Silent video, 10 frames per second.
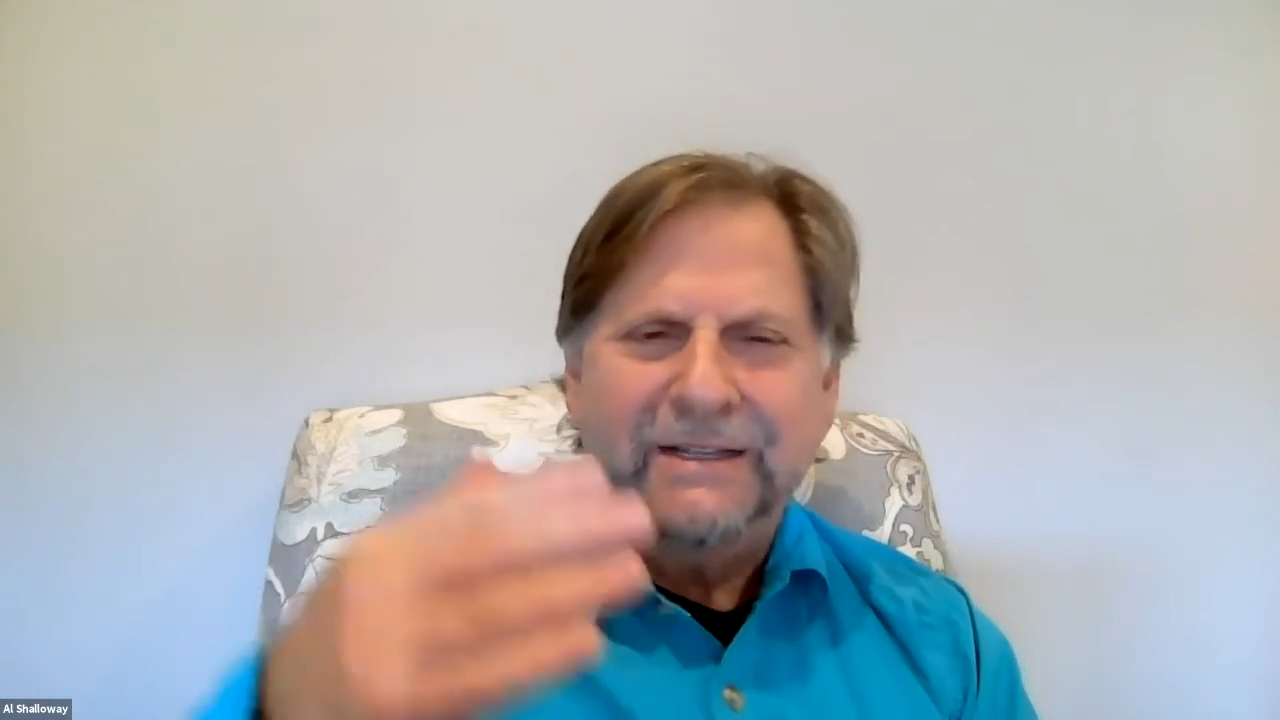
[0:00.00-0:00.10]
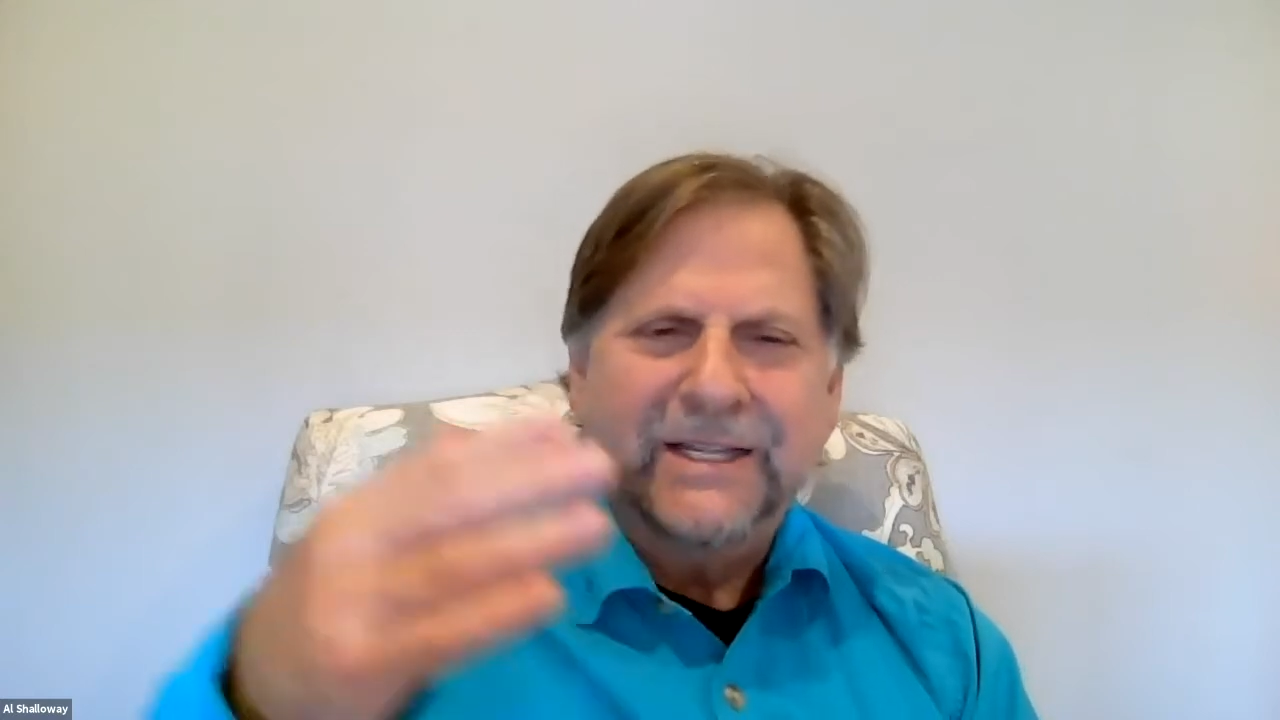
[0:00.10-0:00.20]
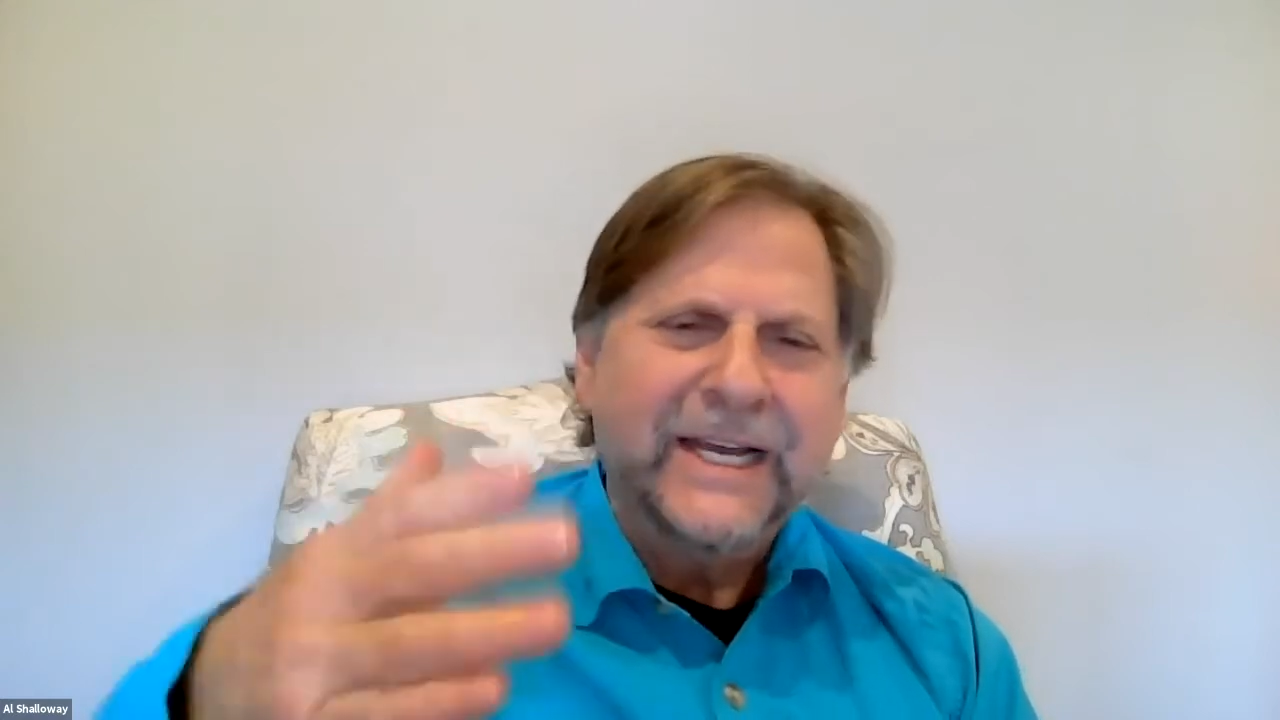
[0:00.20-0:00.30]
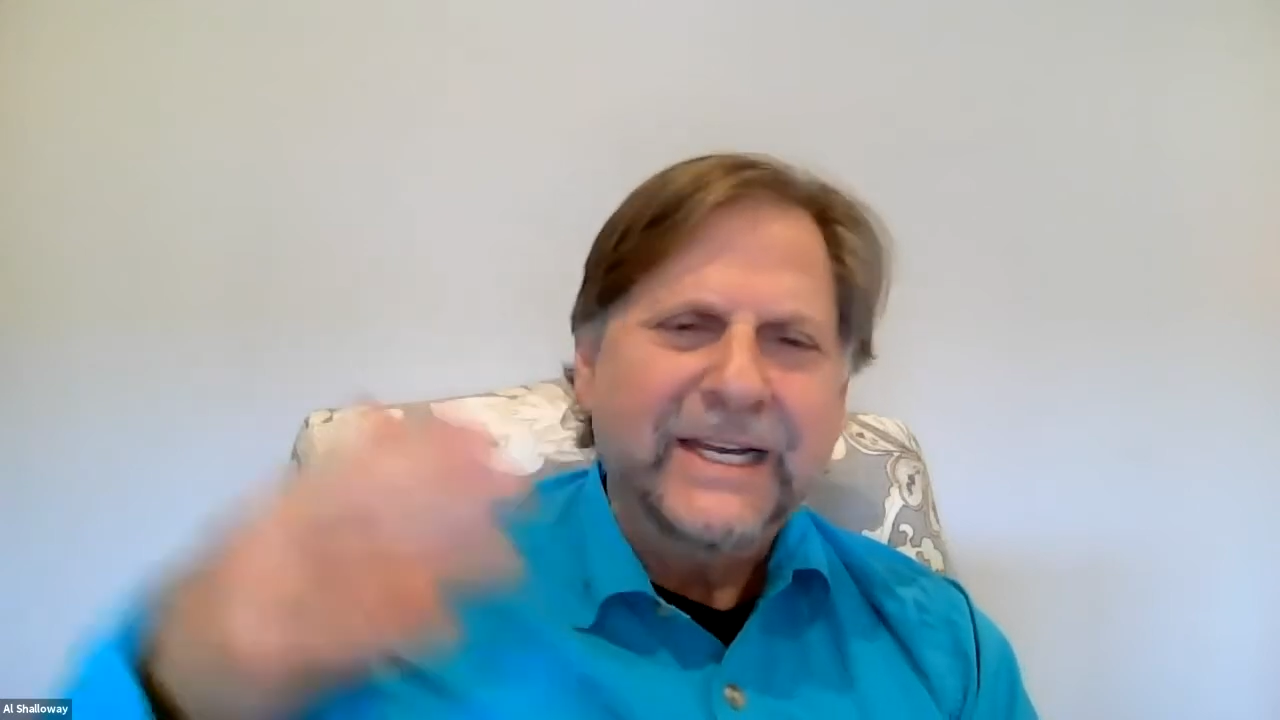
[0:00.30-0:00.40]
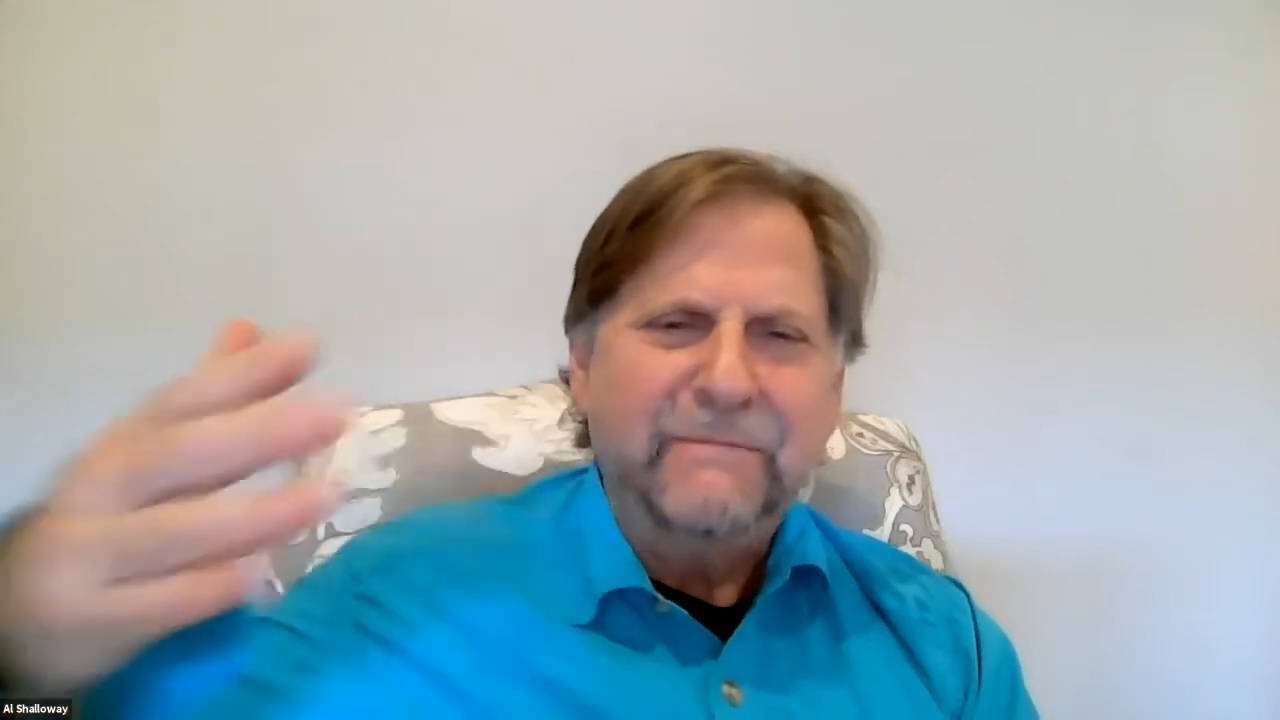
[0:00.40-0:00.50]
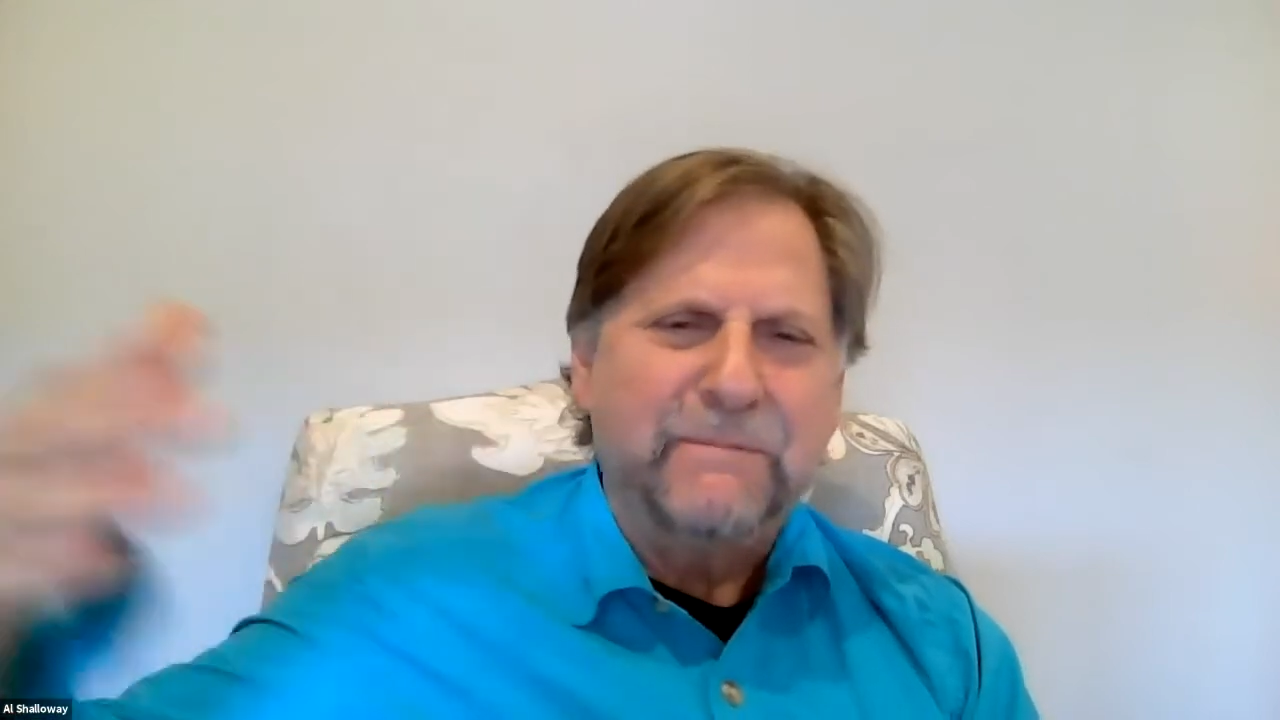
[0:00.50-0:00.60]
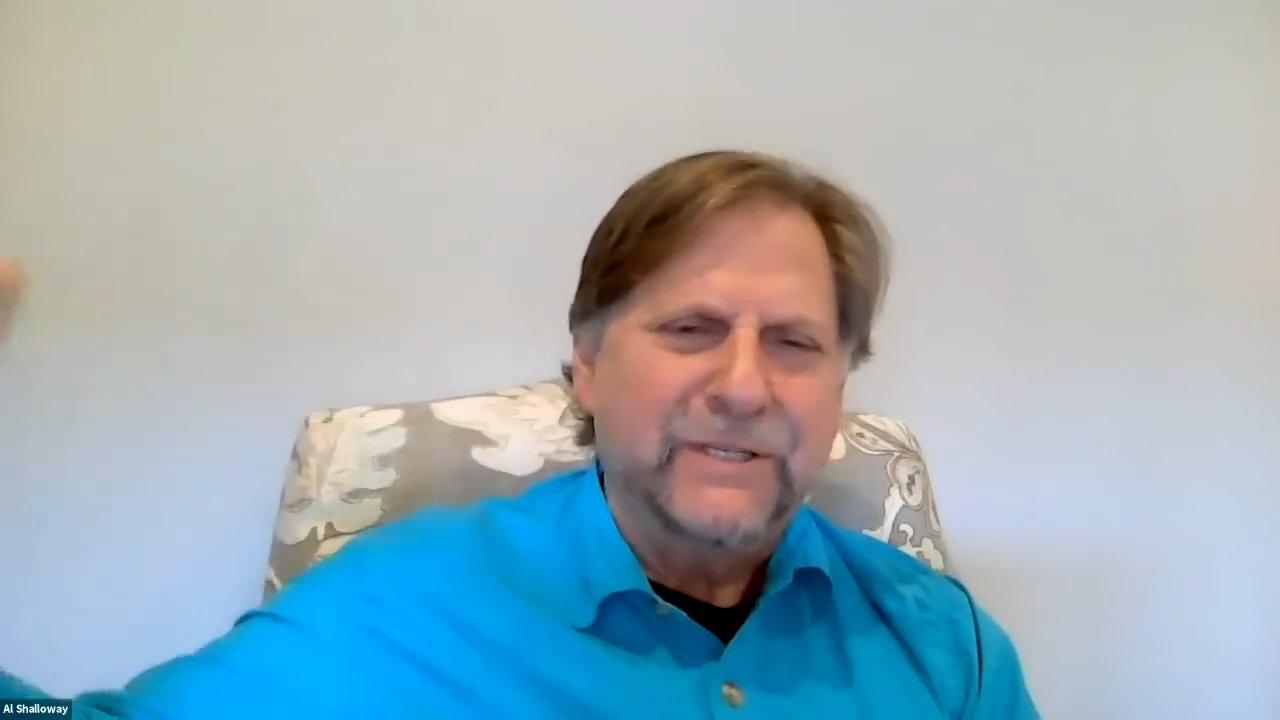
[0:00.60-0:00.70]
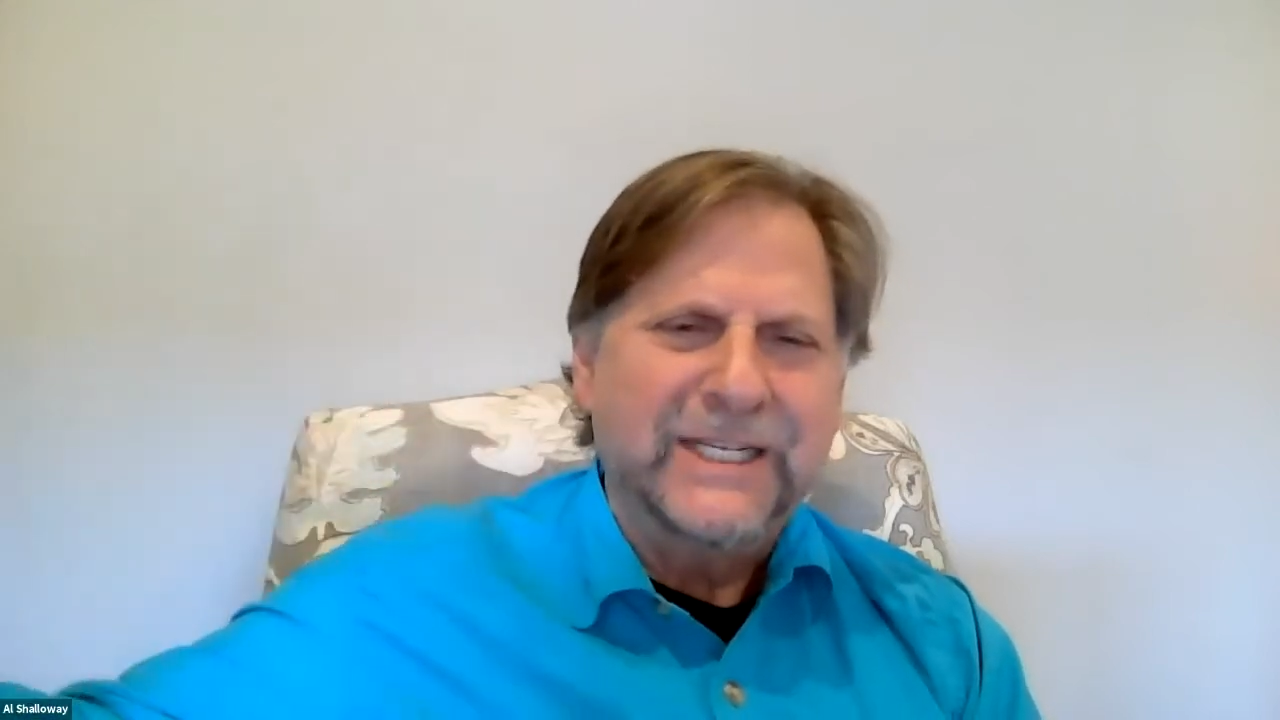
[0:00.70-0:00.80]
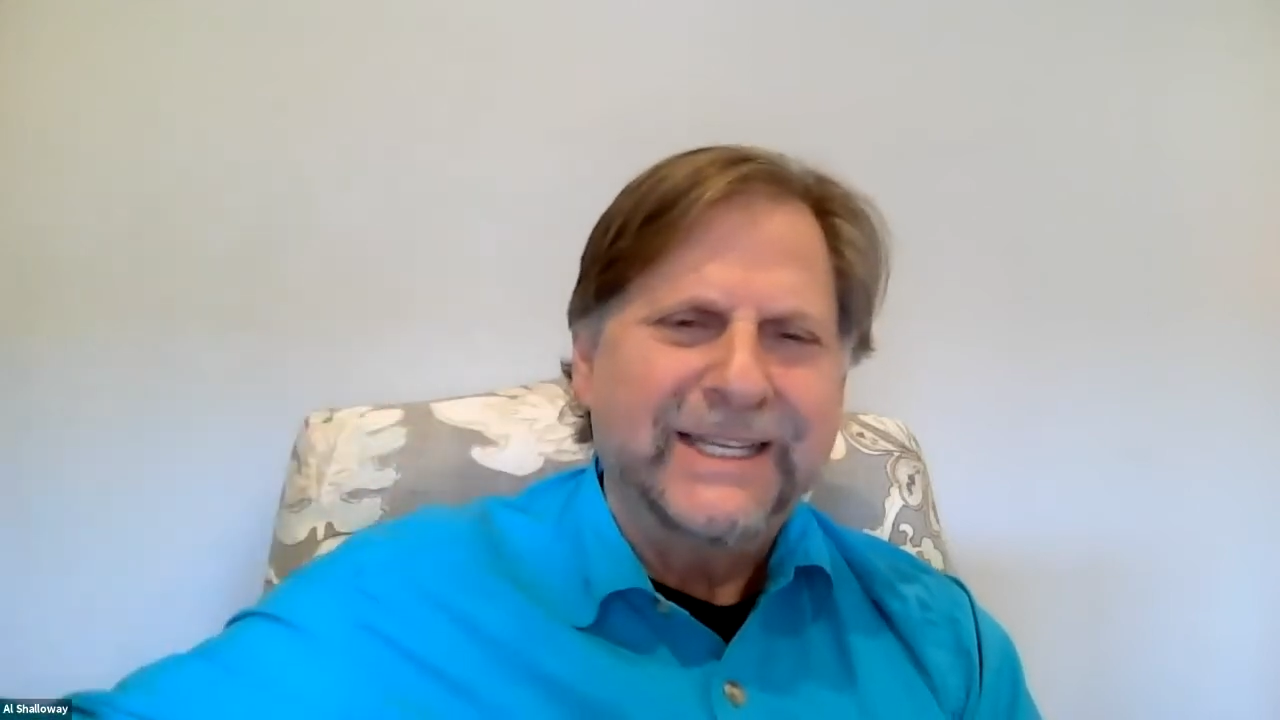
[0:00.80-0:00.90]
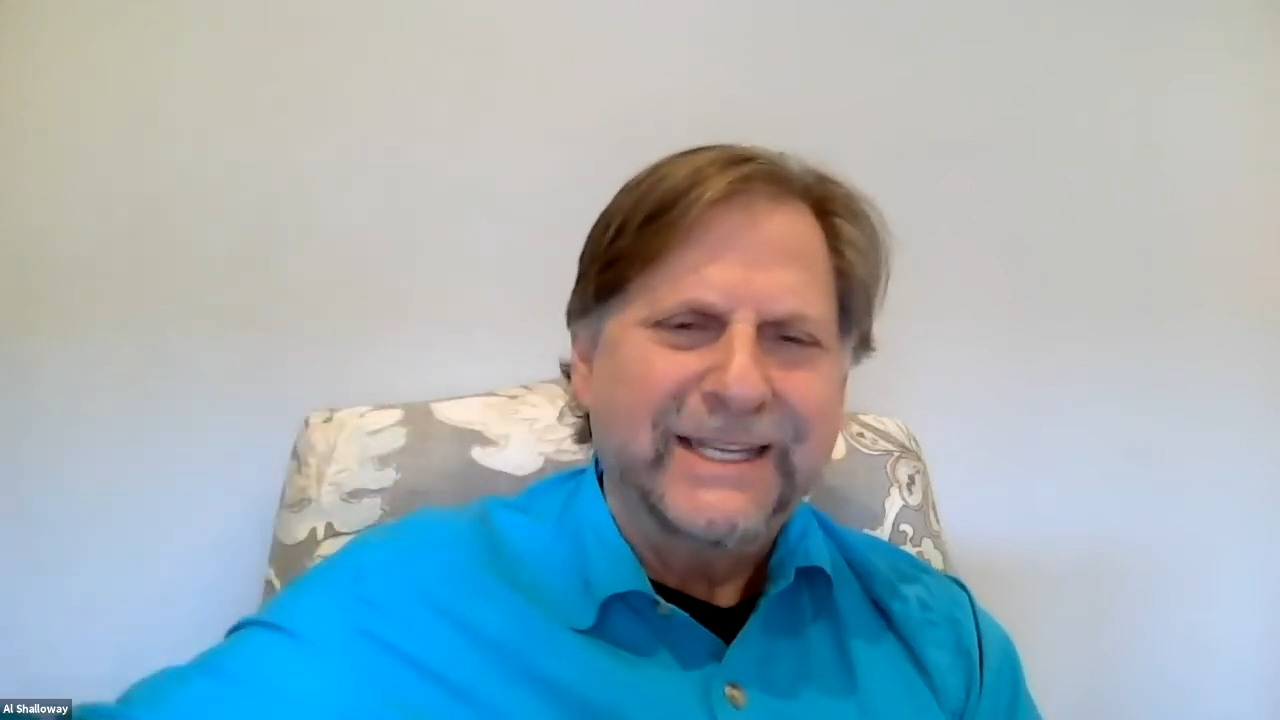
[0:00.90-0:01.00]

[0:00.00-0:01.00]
90%